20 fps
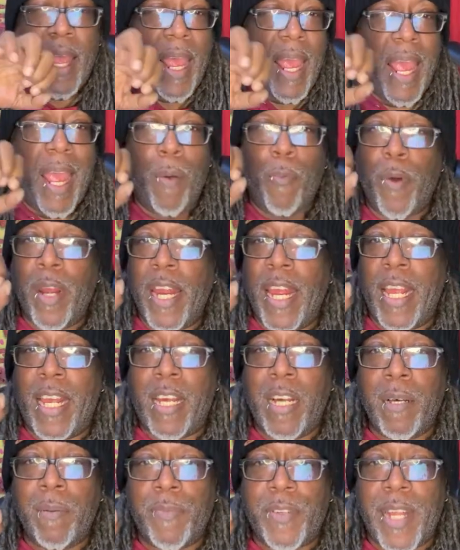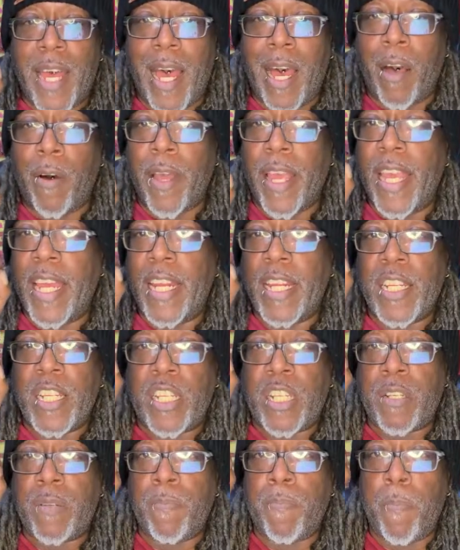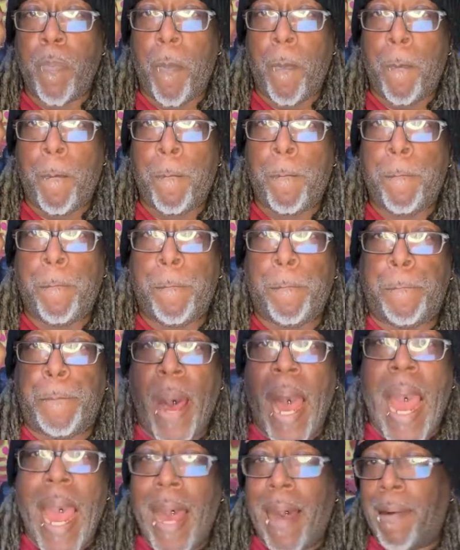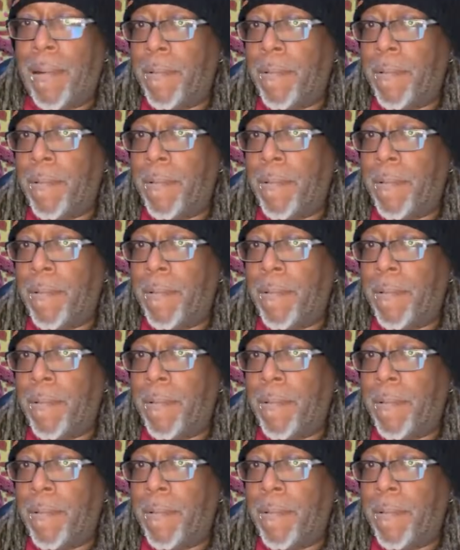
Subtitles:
And when it comes out, it is pow.